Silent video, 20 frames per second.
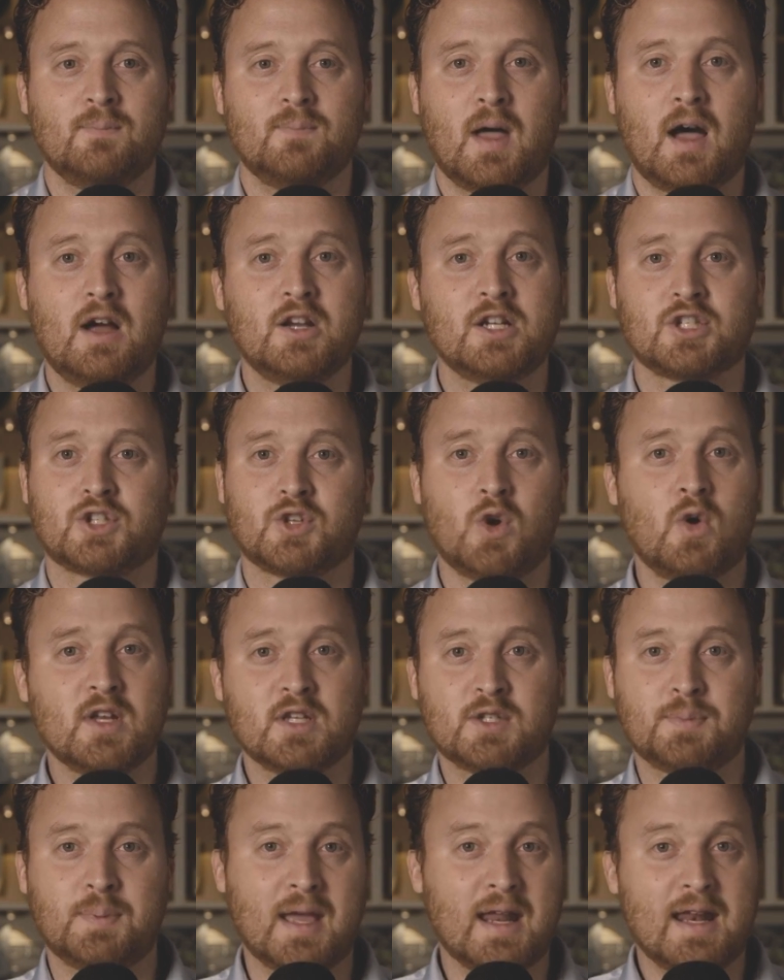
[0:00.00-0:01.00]
I was just throwing
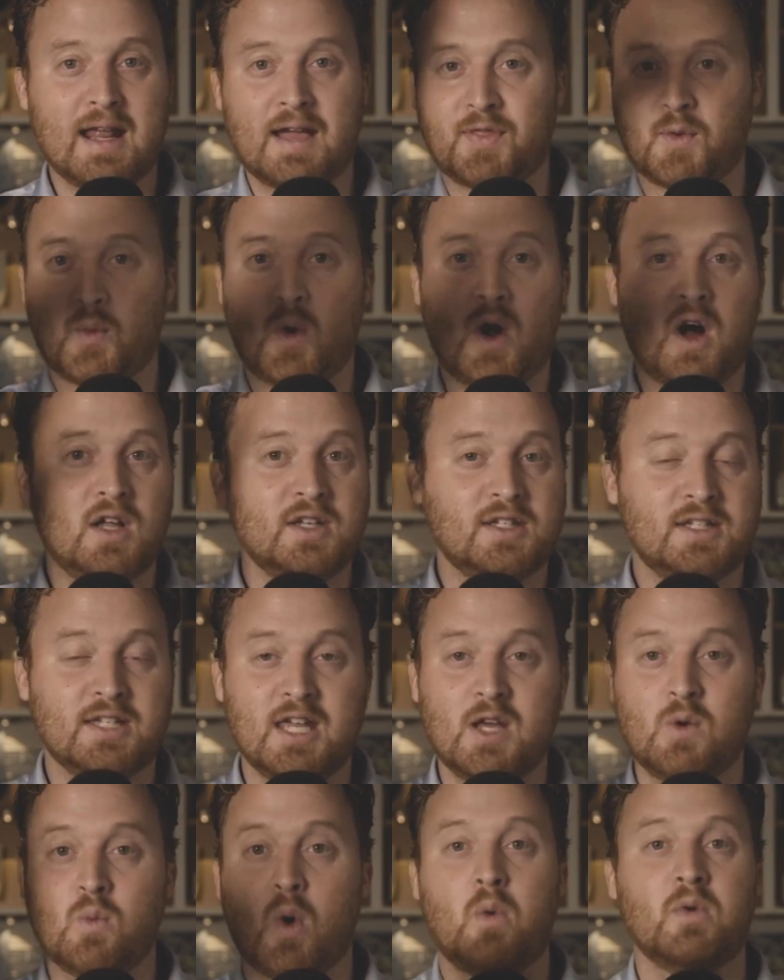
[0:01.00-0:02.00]
spaghetti at the wall and
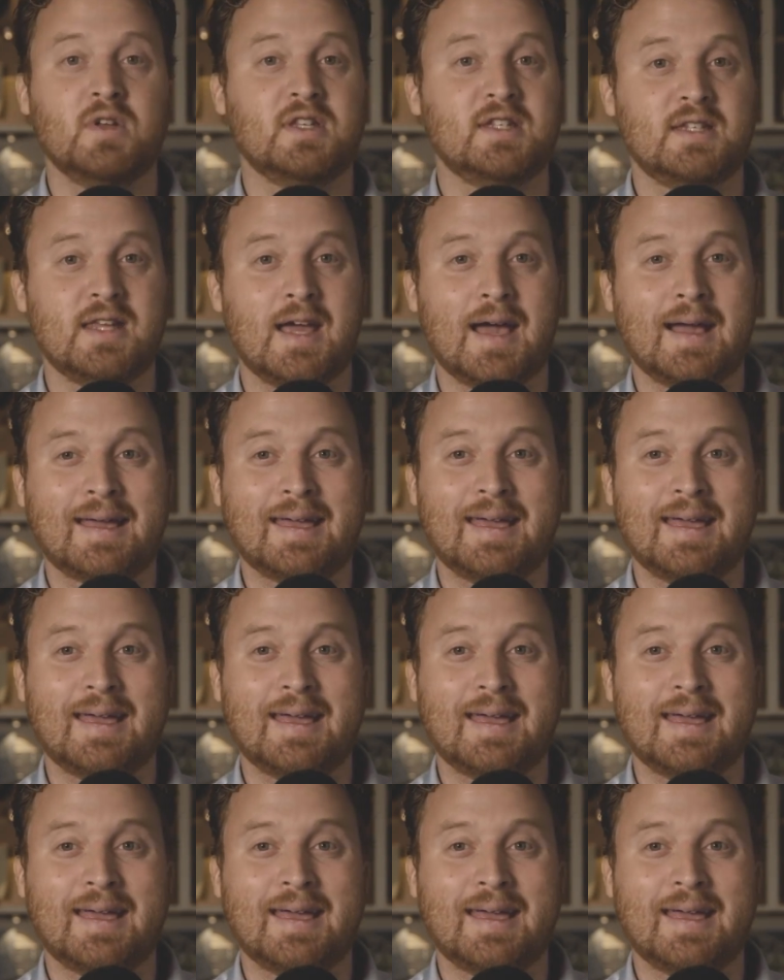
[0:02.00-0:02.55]
seeing what would stick.